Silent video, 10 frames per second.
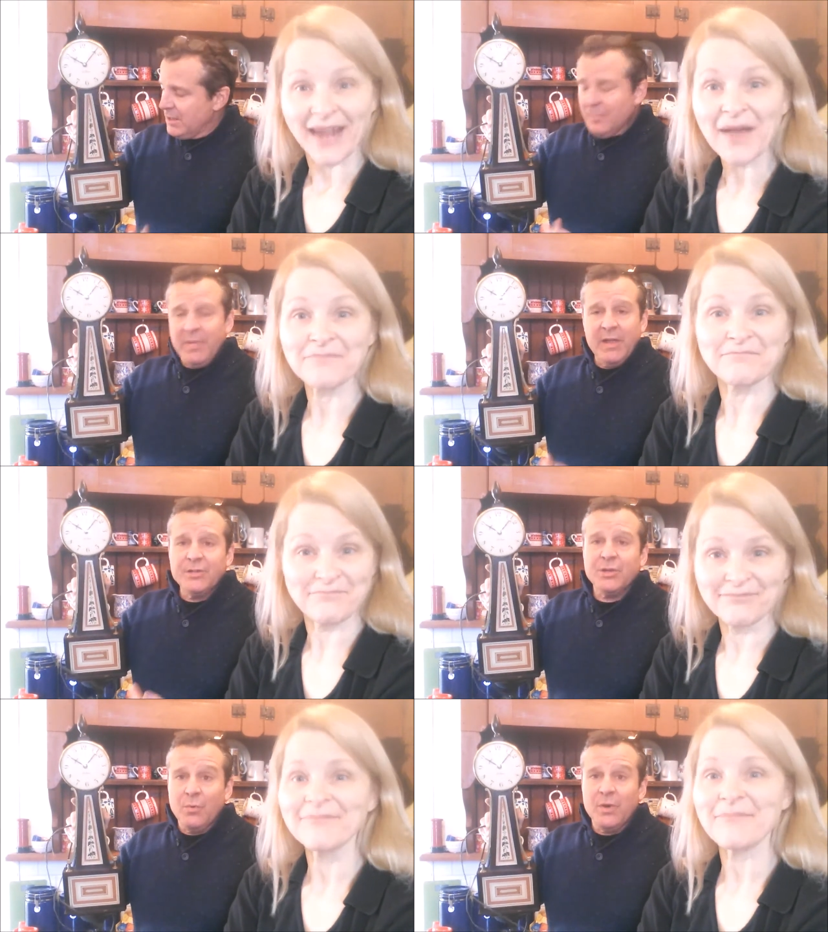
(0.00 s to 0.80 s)
Speaker 1: Yeah. The
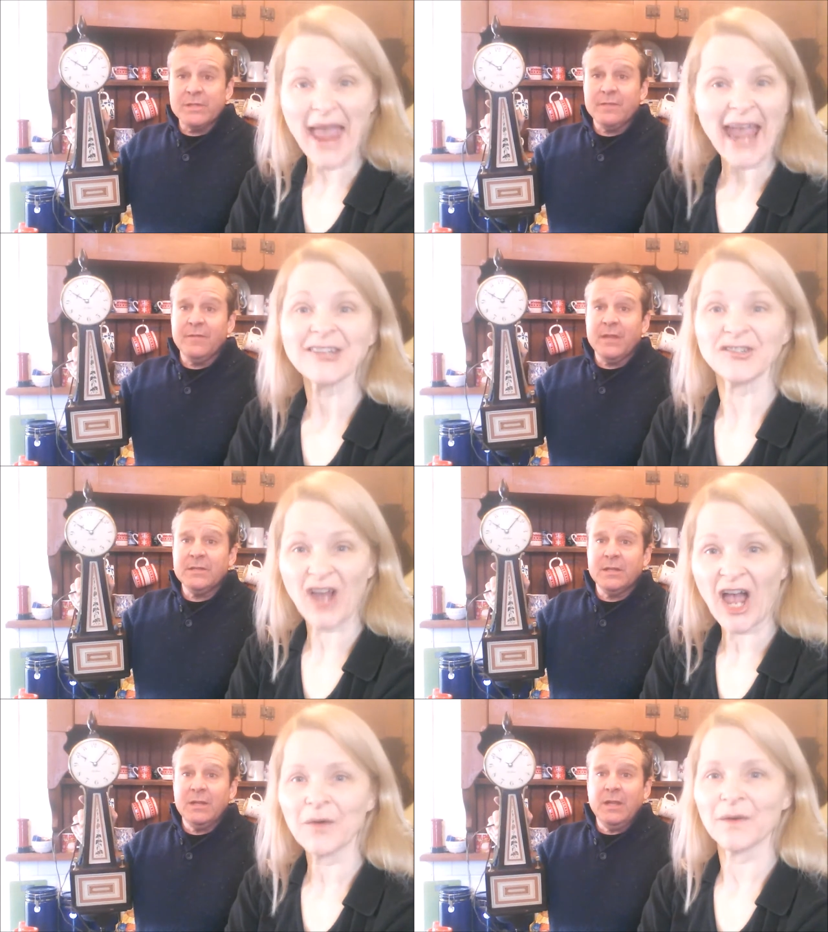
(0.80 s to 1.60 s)
banjo was
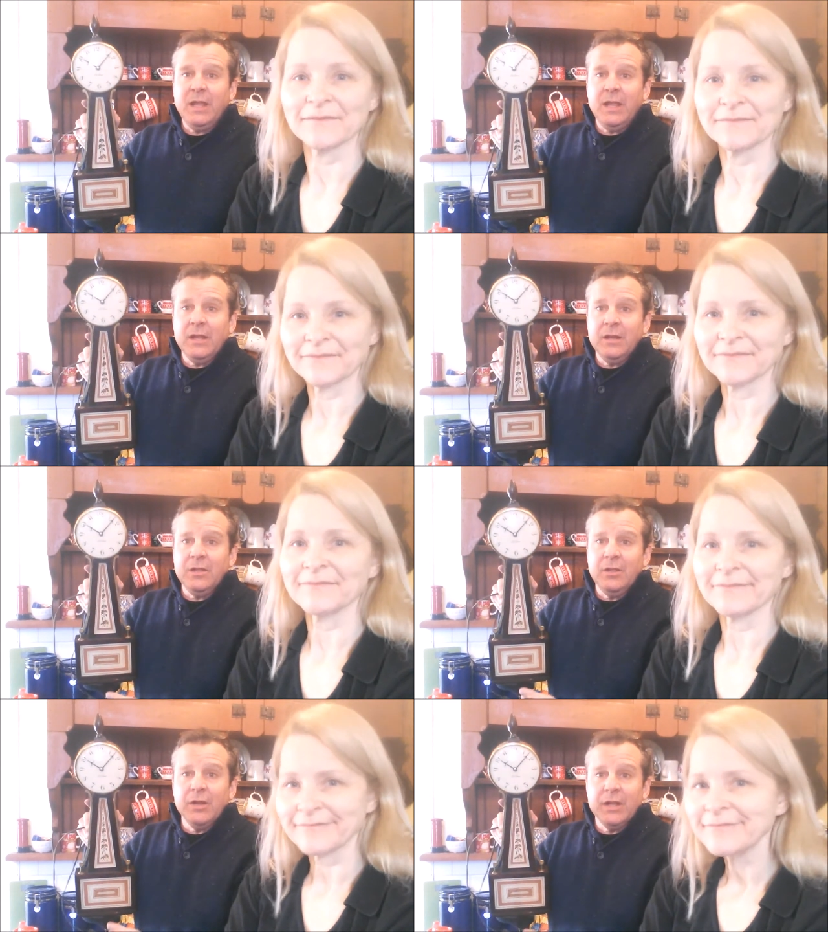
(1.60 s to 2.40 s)
invented in
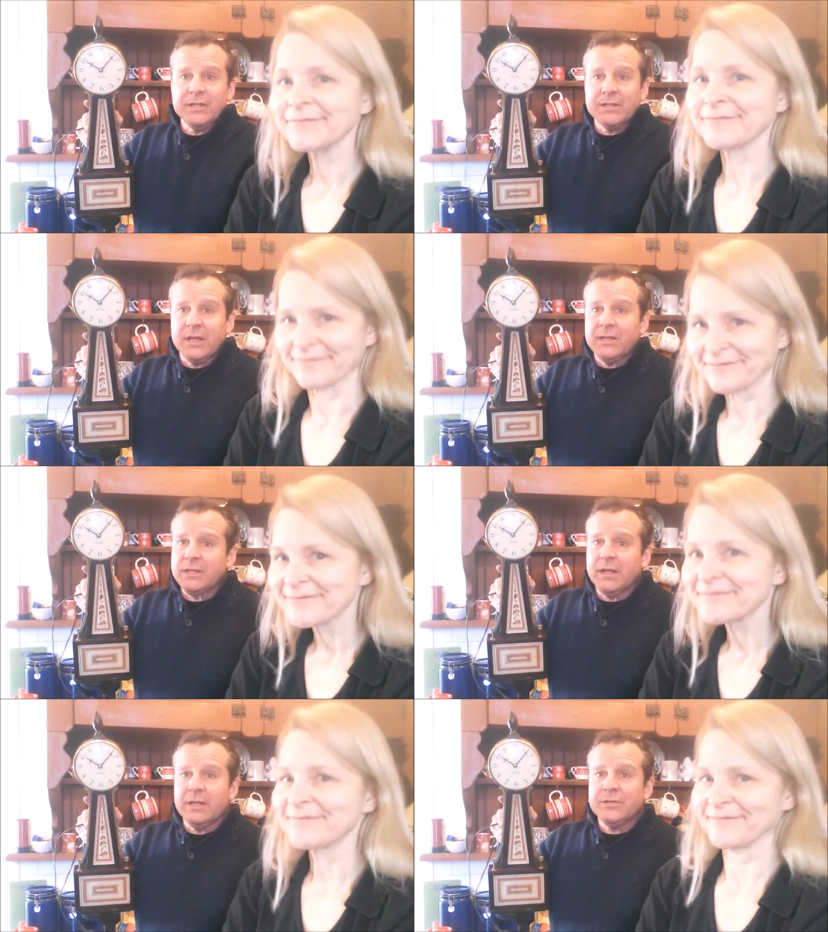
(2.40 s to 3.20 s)
the United
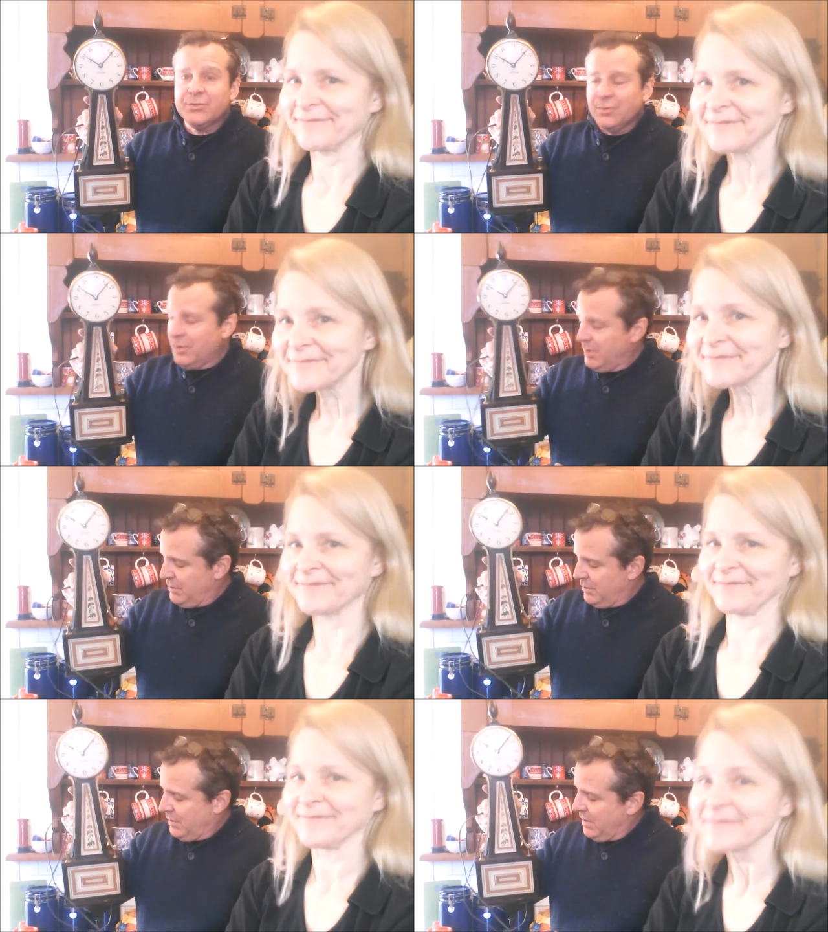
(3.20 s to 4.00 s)
States. It is
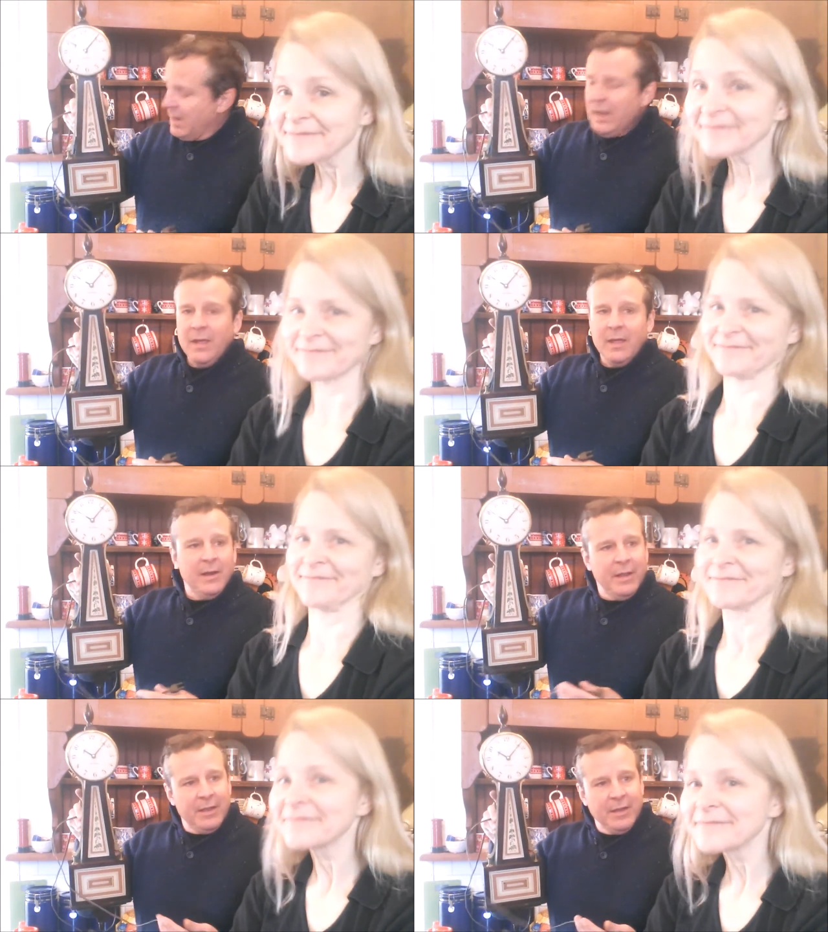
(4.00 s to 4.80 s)
truly
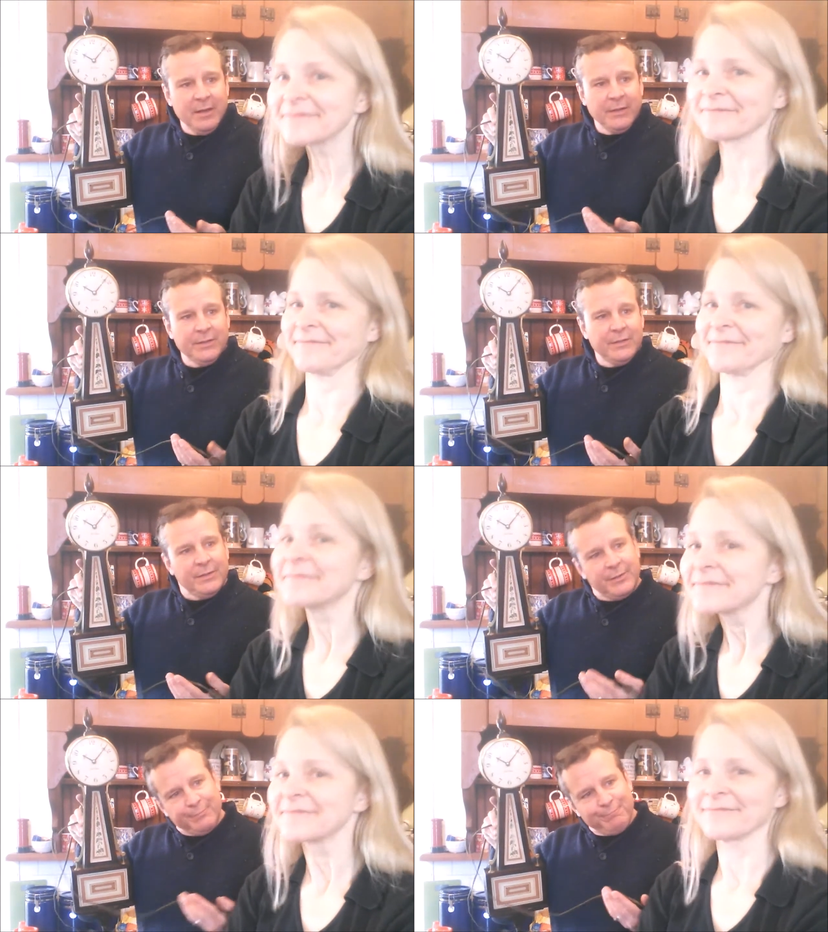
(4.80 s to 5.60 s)
an iconic
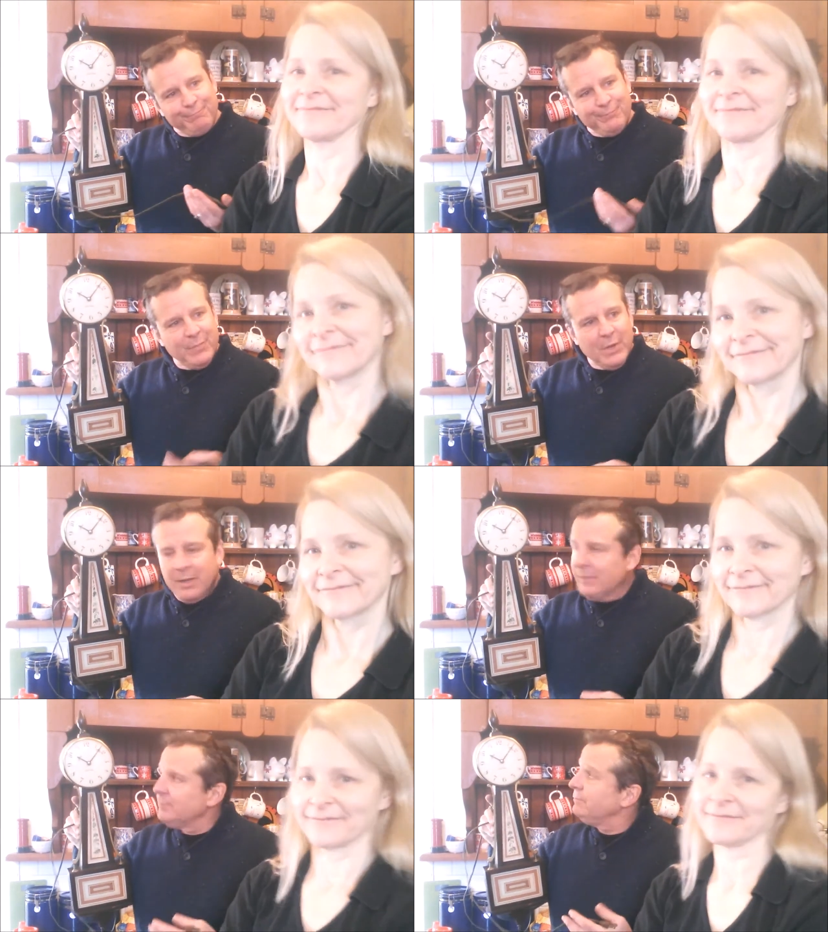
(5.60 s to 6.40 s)

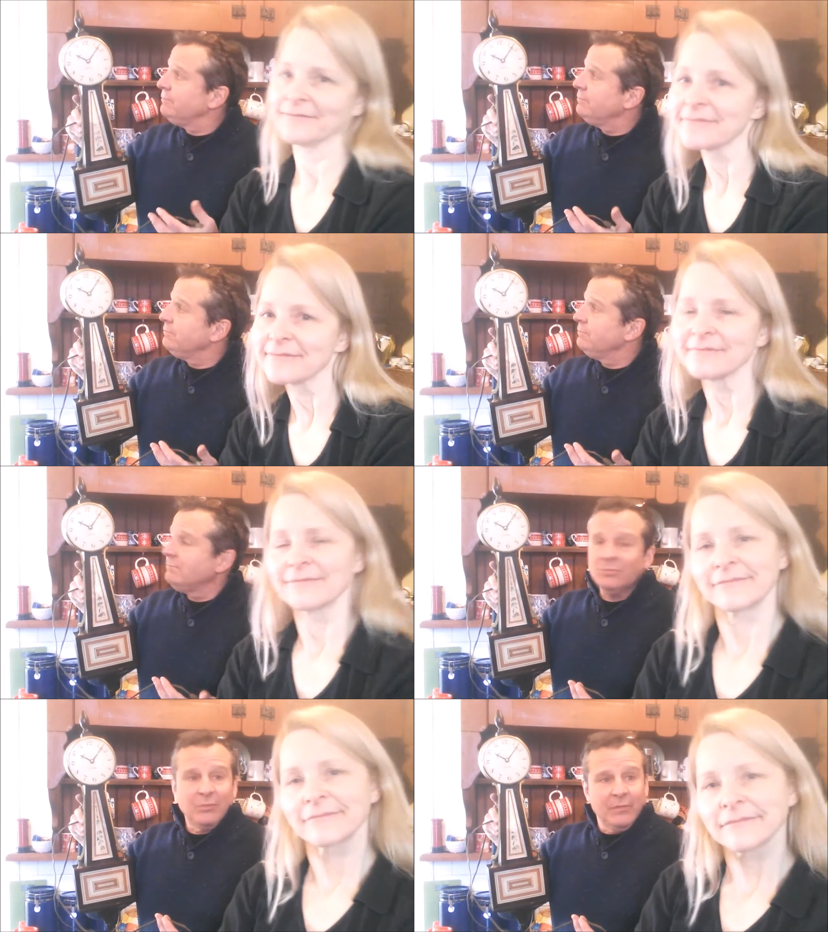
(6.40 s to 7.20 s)
um,
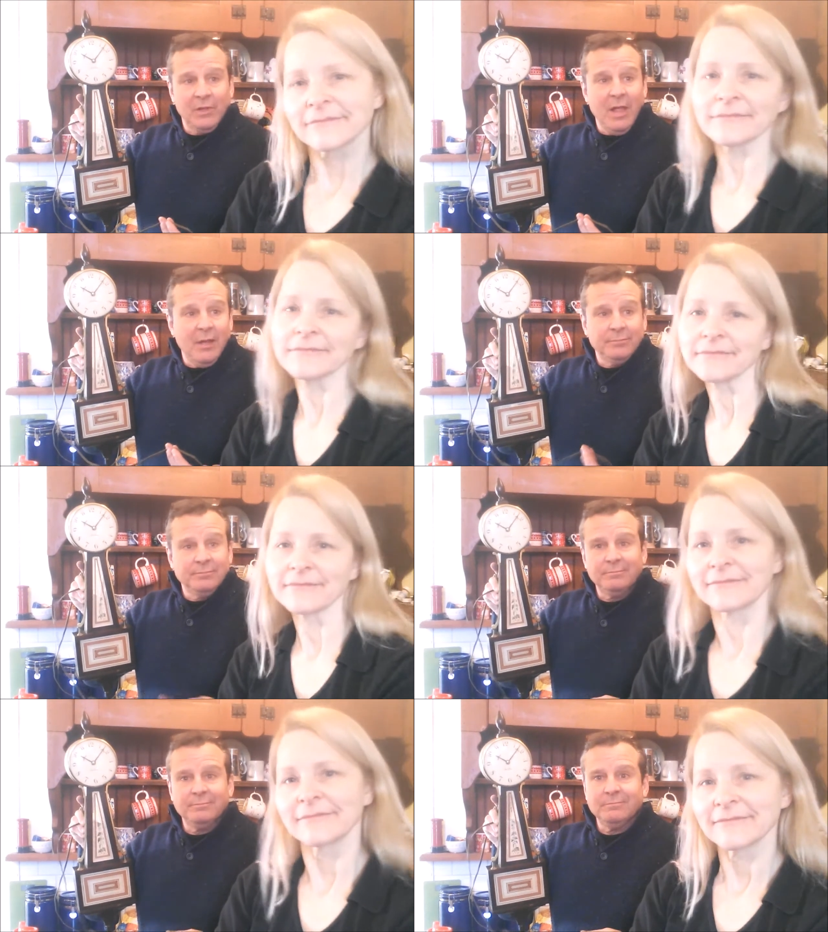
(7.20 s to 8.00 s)
clock.
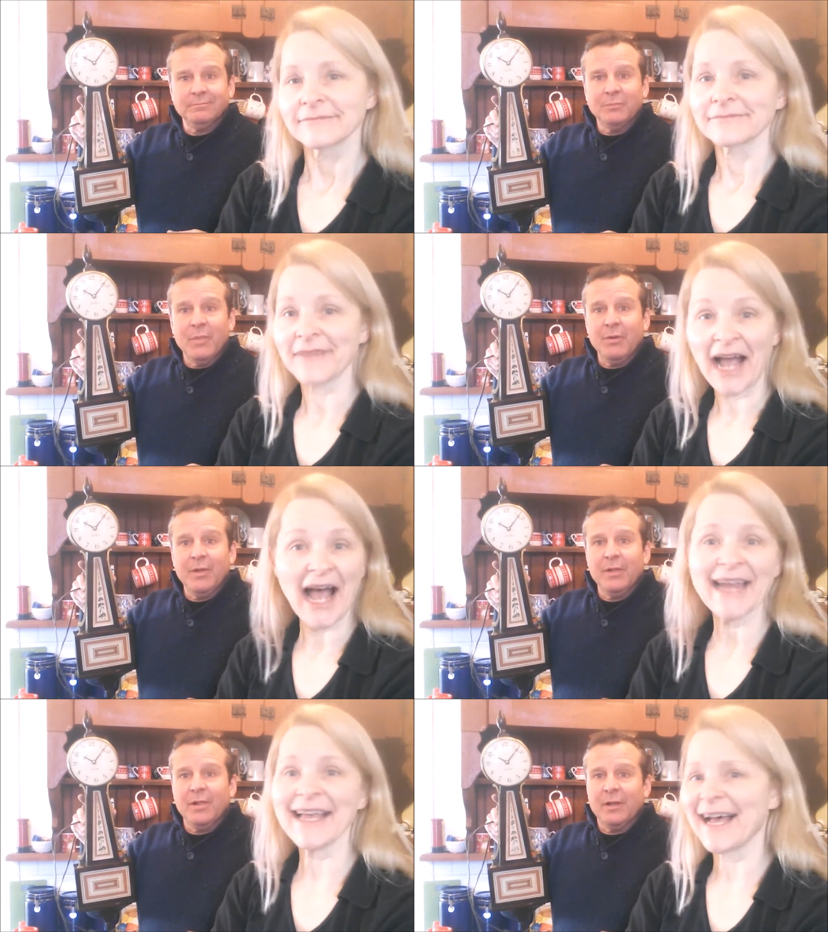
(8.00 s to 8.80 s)

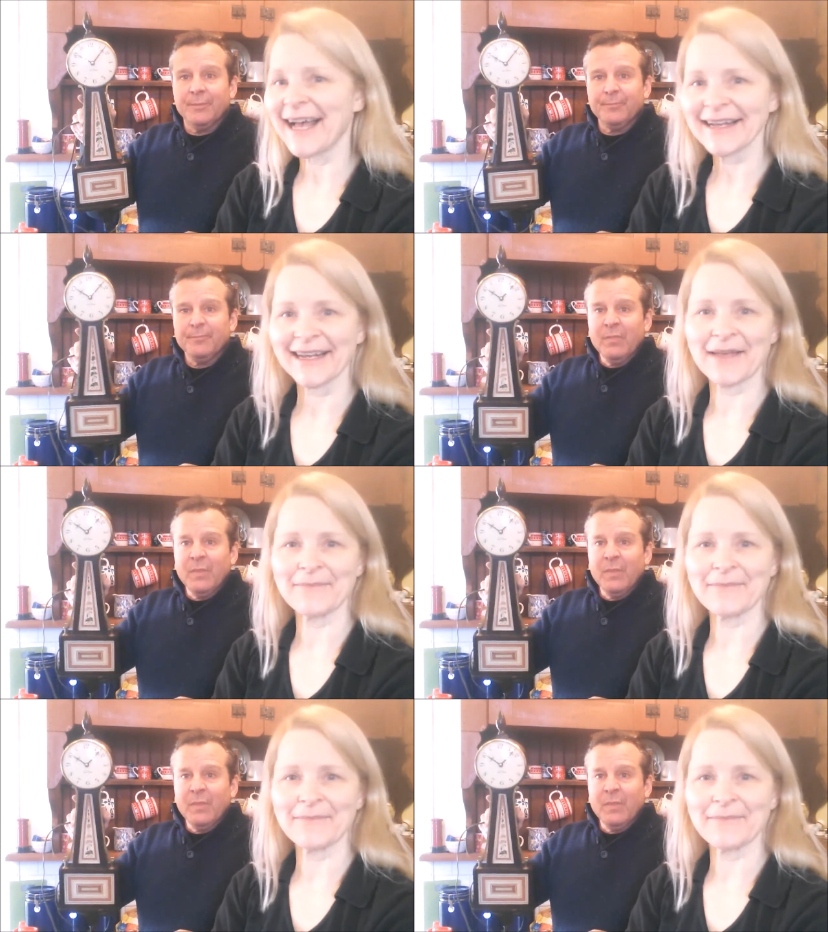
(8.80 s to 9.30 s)
American Iconic.